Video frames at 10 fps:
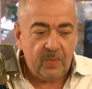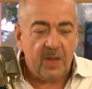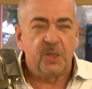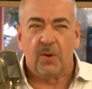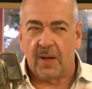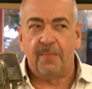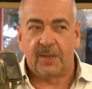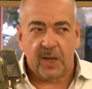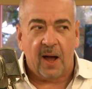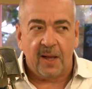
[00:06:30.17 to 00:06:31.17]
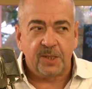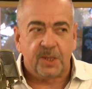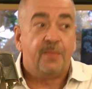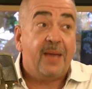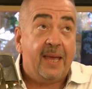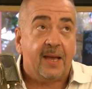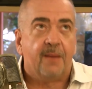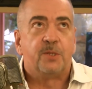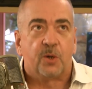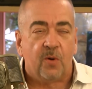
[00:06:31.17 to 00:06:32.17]
so. But to me, it
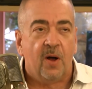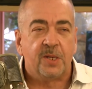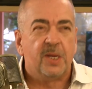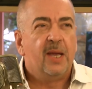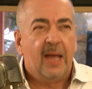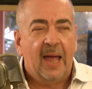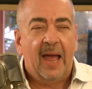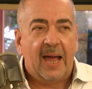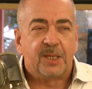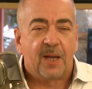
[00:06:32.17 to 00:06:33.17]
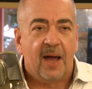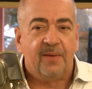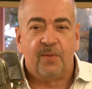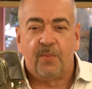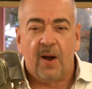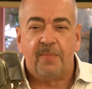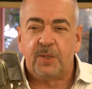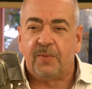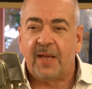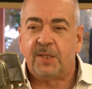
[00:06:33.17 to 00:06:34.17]
comes across as kind of abrupt.
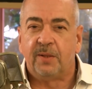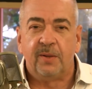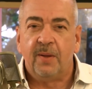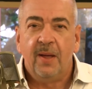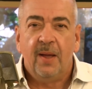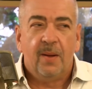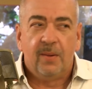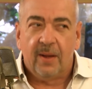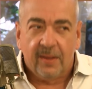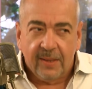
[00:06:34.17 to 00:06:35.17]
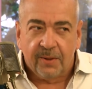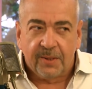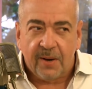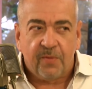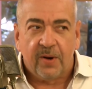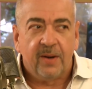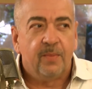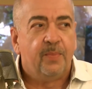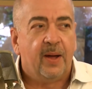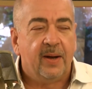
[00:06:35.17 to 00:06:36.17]
So that's a little
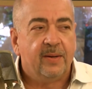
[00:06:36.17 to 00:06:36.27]
different. But